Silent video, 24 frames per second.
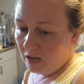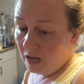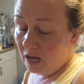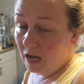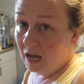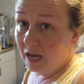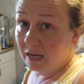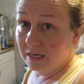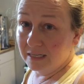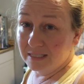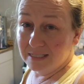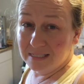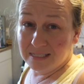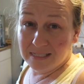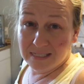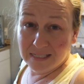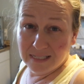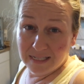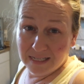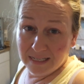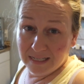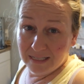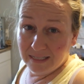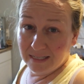
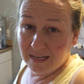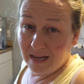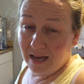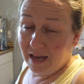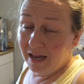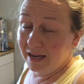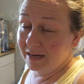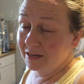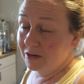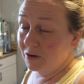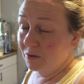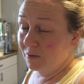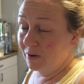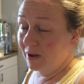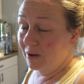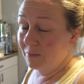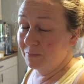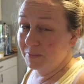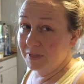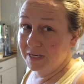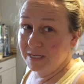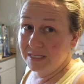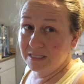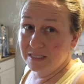Honestly, I know how
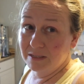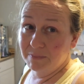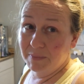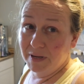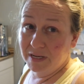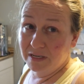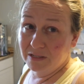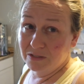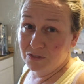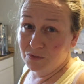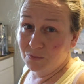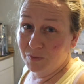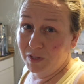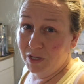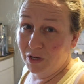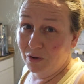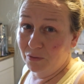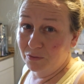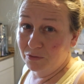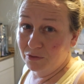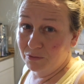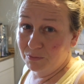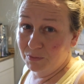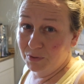many tomatoes we
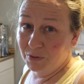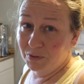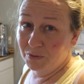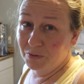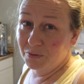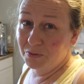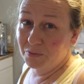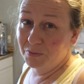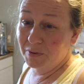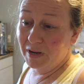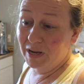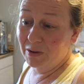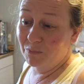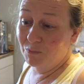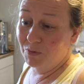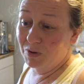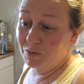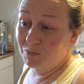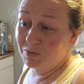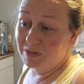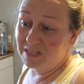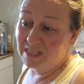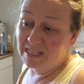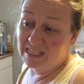go through, and
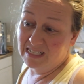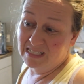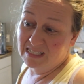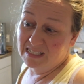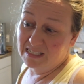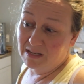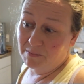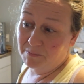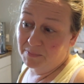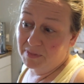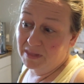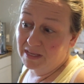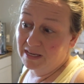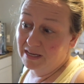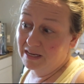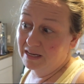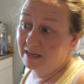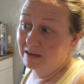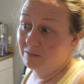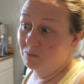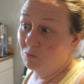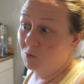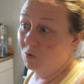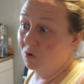we would need
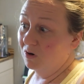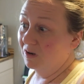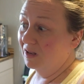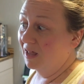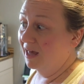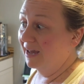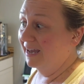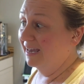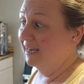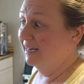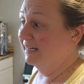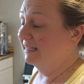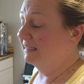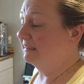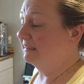something more like